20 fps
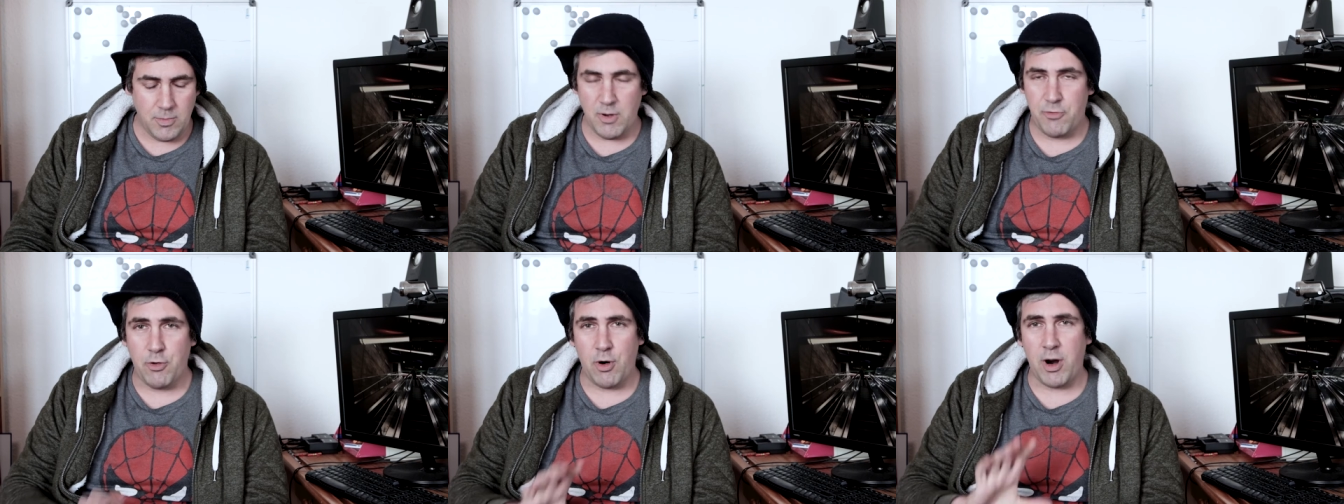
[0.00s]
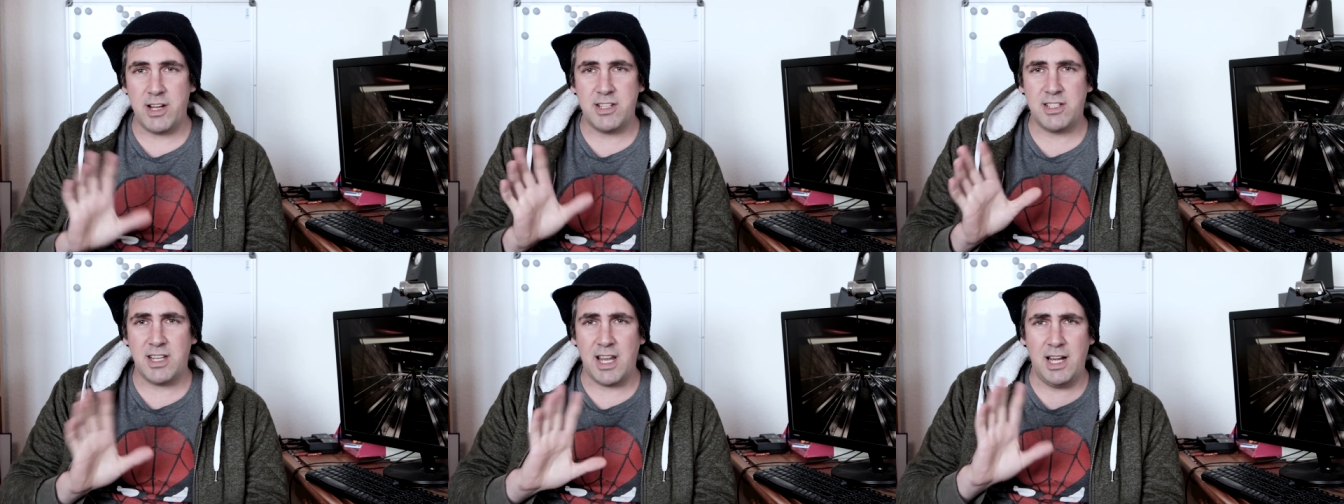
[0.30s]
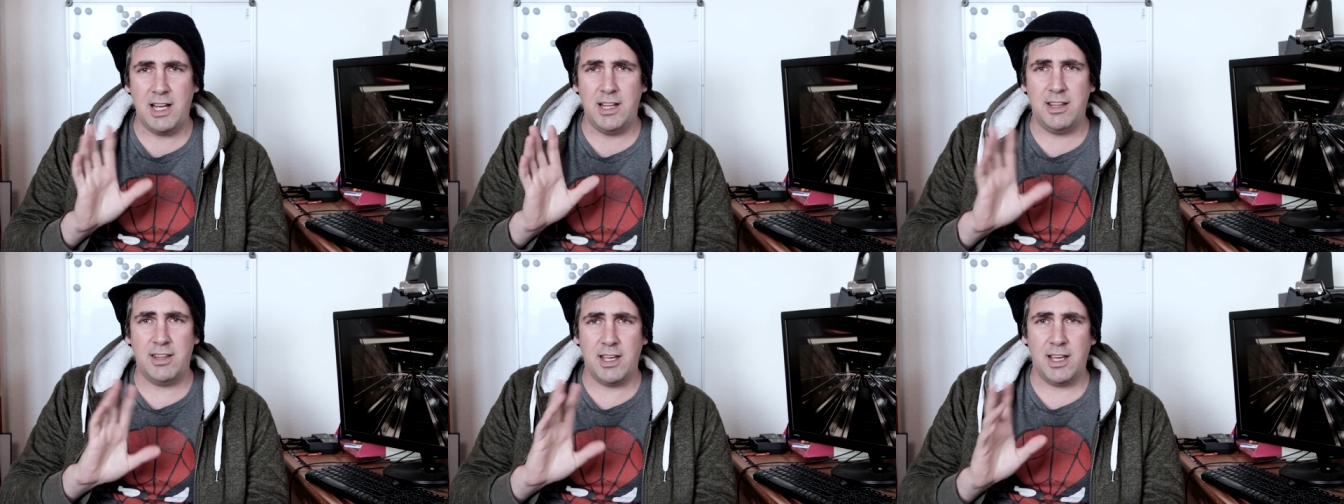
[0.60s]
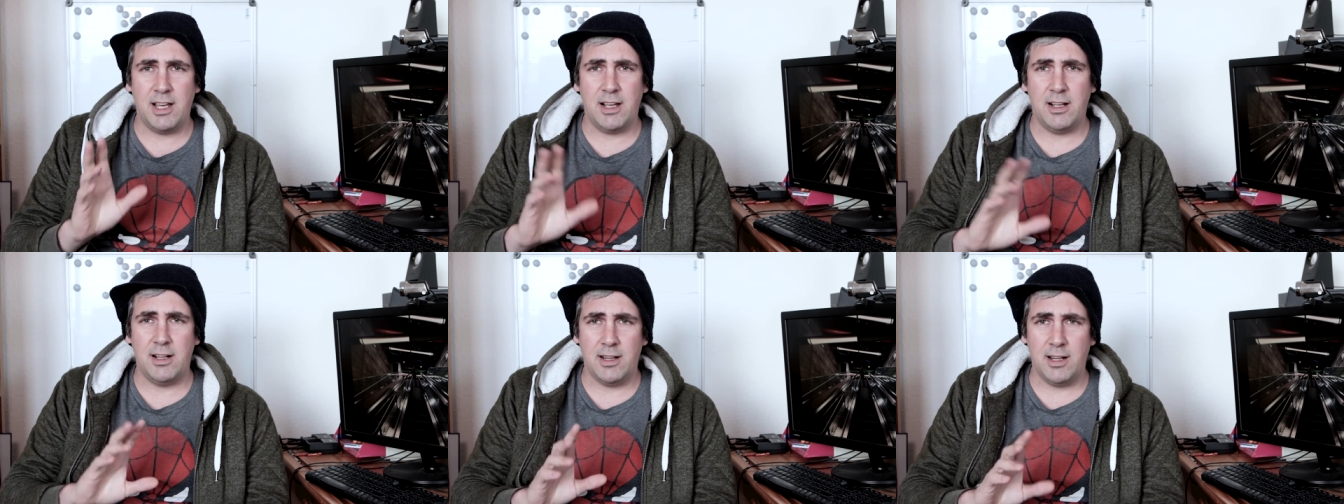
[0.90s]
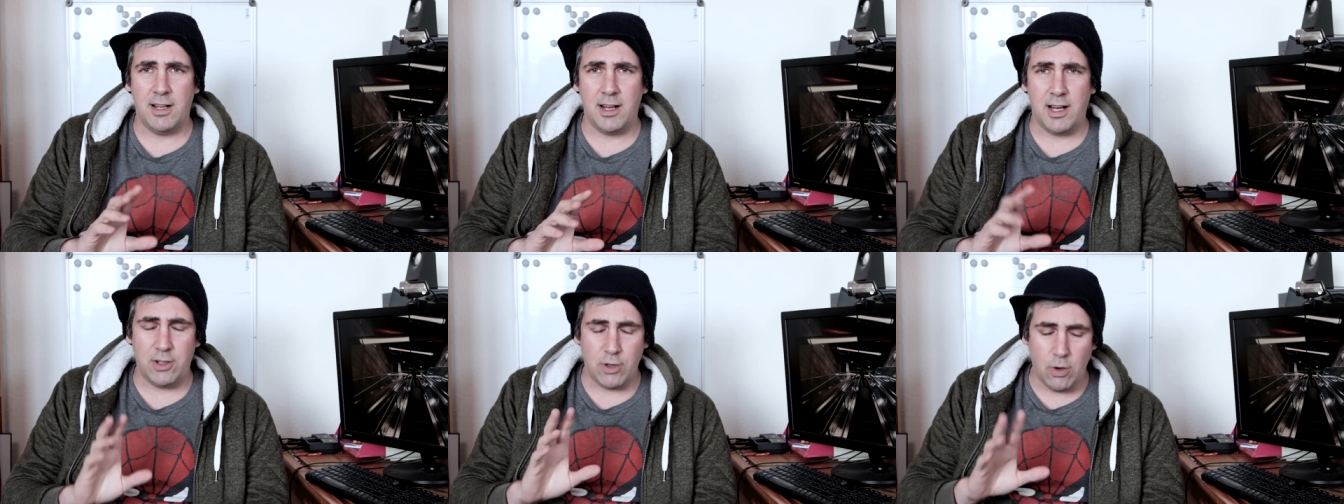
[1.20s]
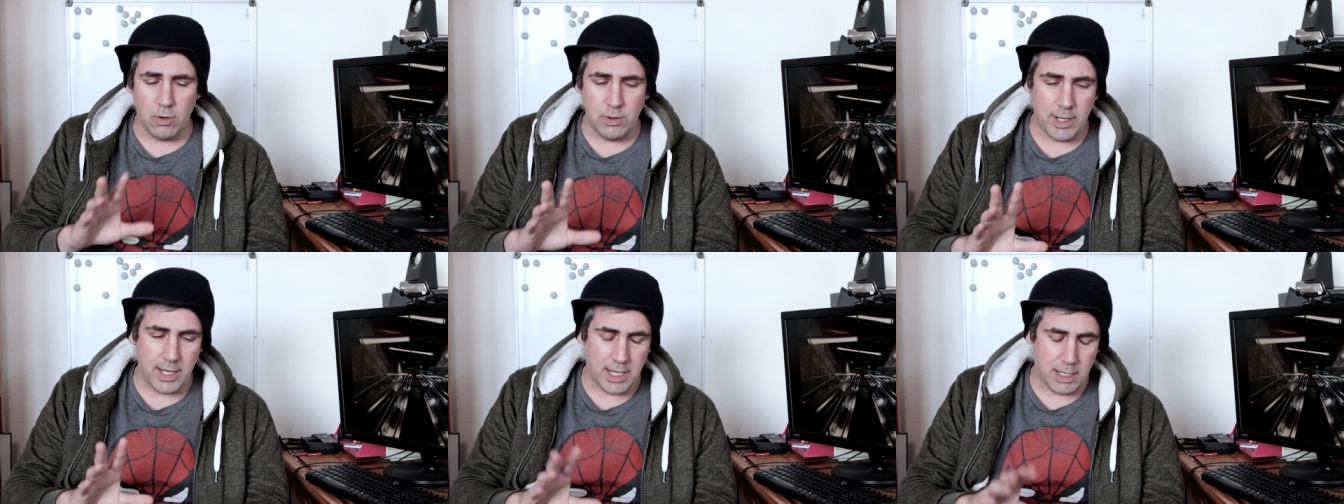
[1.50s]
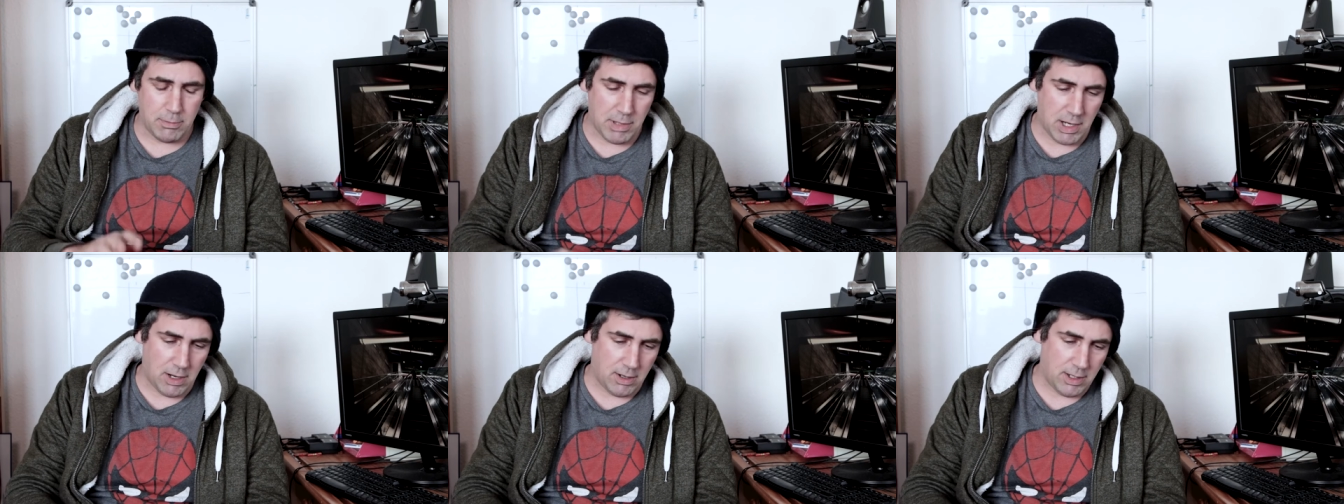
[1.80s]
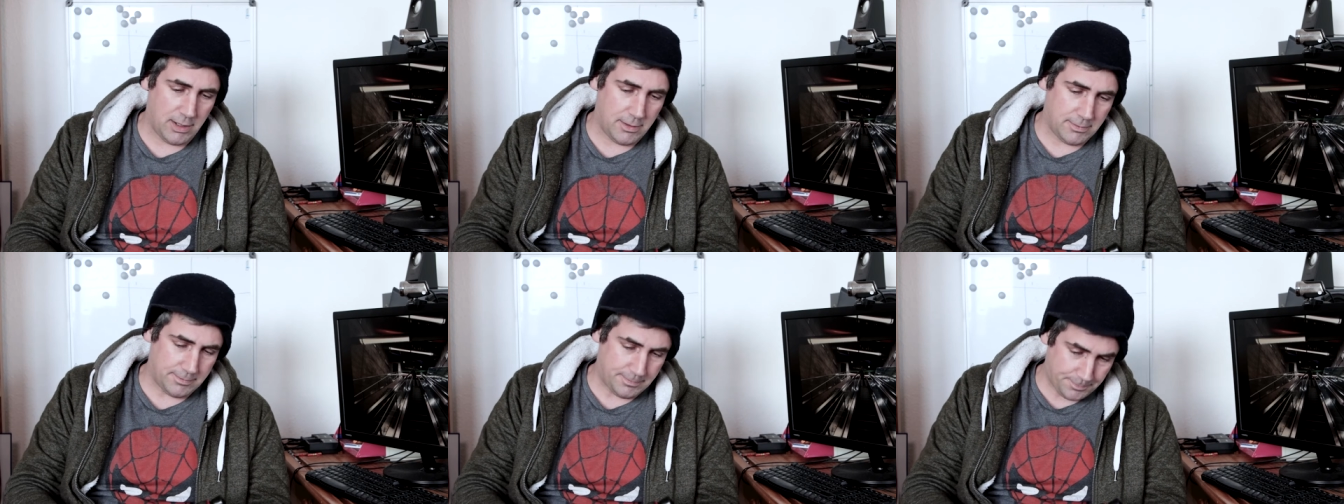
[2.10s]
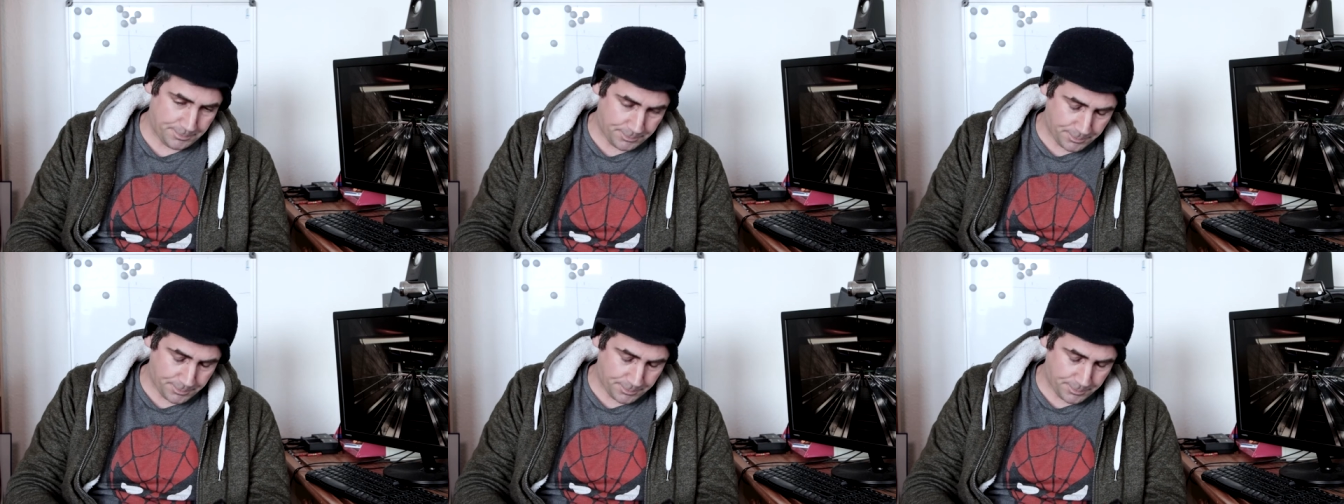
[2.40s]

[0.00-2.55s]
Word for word: before I say anything that I don't like about it.